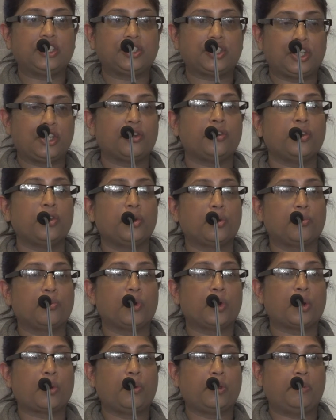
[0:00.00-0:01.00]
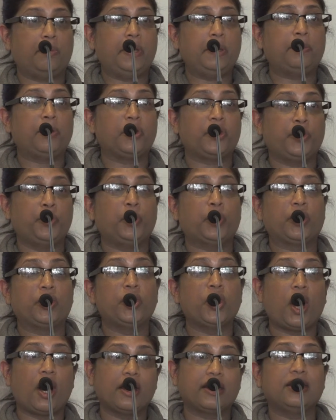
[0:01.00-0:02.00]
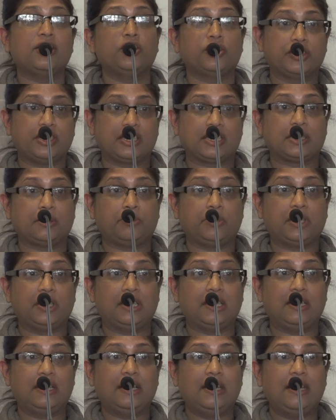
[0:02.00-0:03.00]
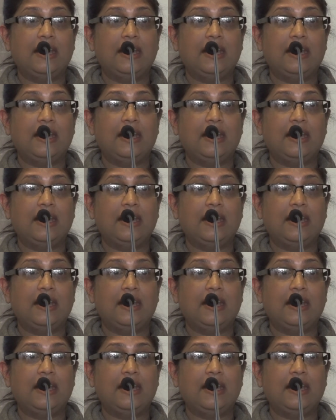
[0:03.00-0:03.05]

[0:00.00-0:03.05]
share your work with people who are not in your discipline.